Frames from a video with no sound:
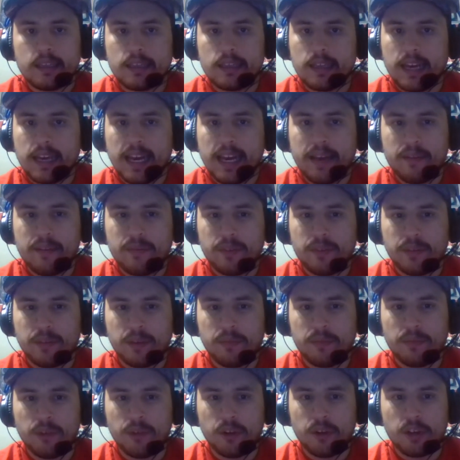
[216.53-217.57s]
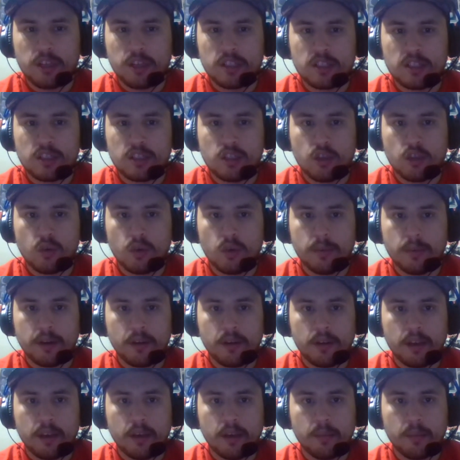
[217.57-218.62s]
Viernes knew about
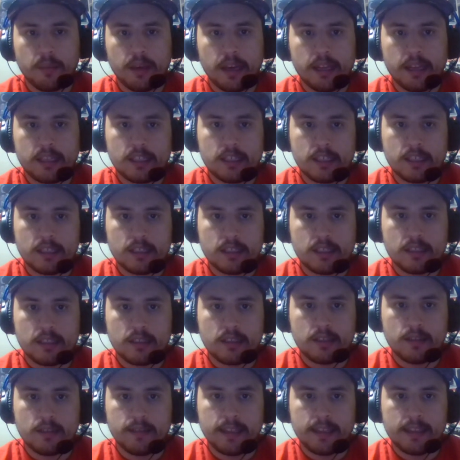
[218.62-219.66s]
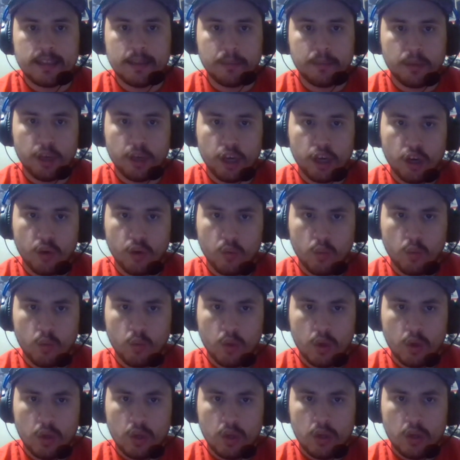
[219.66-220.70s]
him and just let them go.
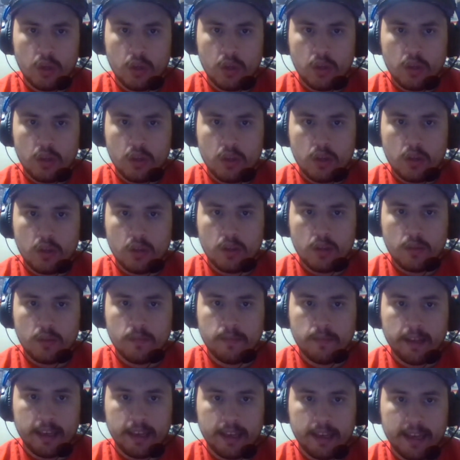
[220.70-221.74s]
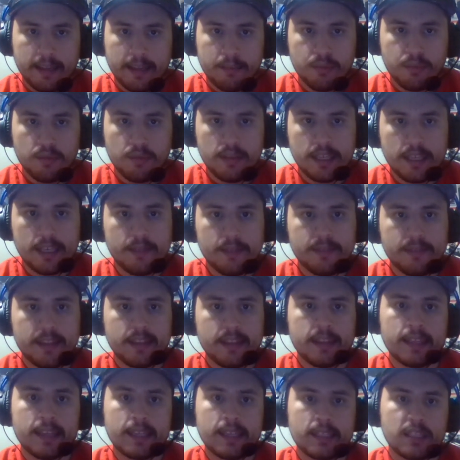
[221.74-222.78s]
Like, I believe
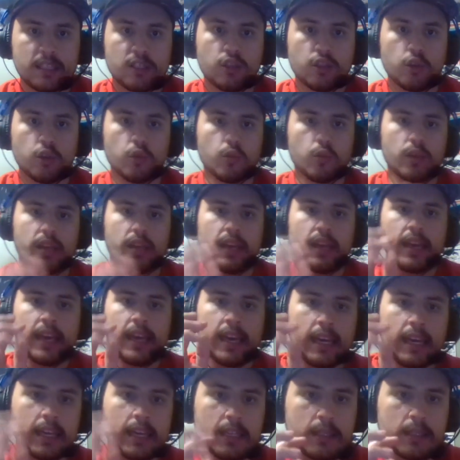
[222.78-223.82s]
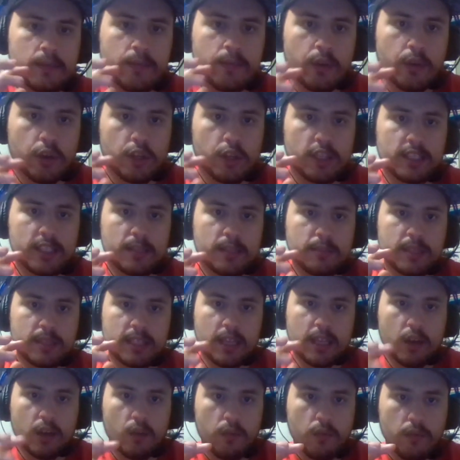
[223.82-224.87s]
that this Duke is Viernes
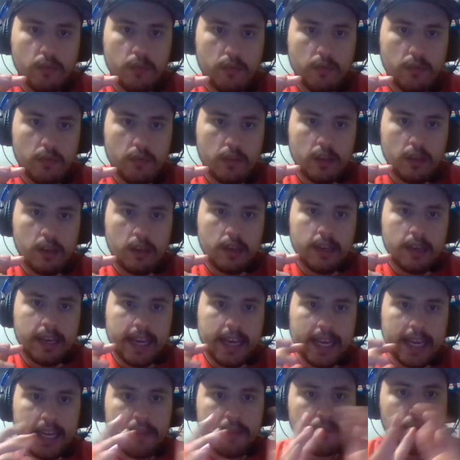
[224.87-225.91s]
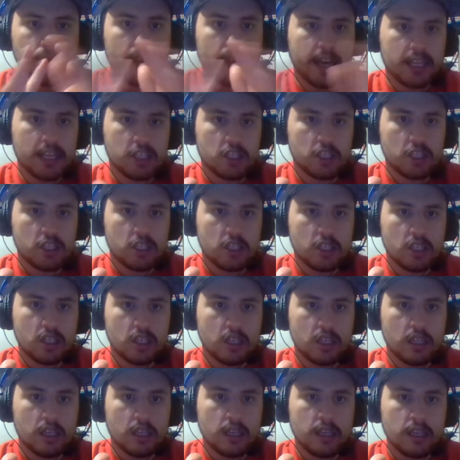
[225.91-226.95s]
himself. In the flesh.
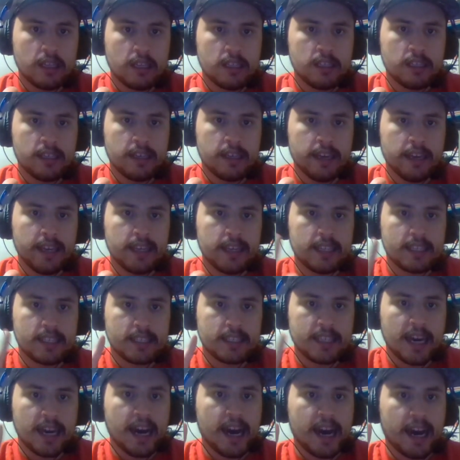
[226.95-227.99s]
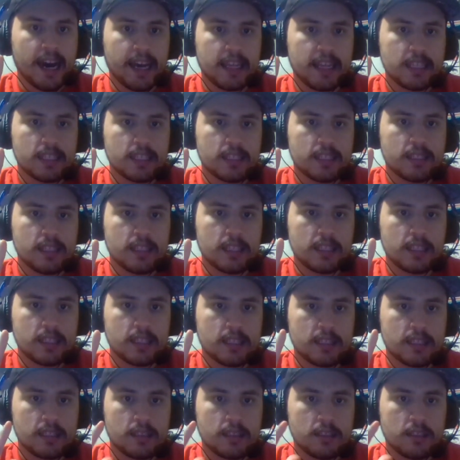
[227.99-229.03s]
In disguise.
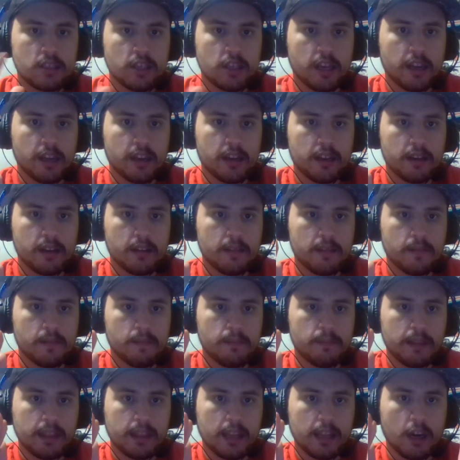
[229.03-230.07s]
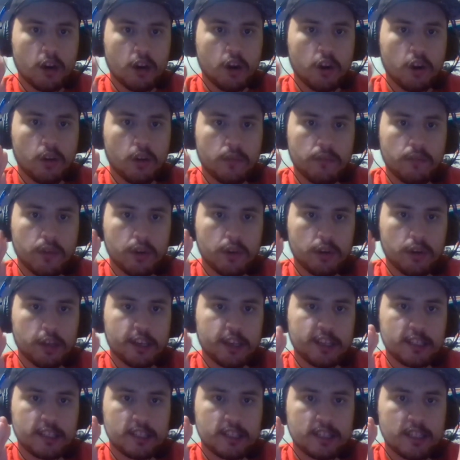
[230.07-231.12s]
That's legit. Like, the heart of
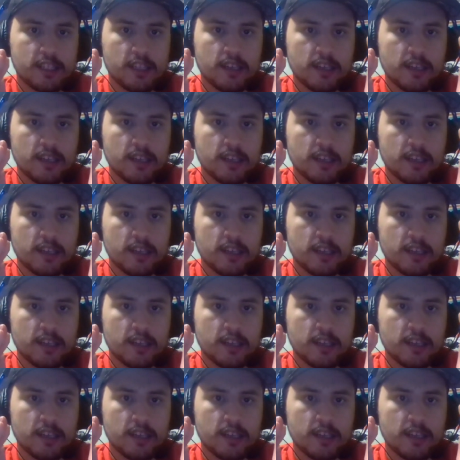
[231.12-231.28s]
Viernes.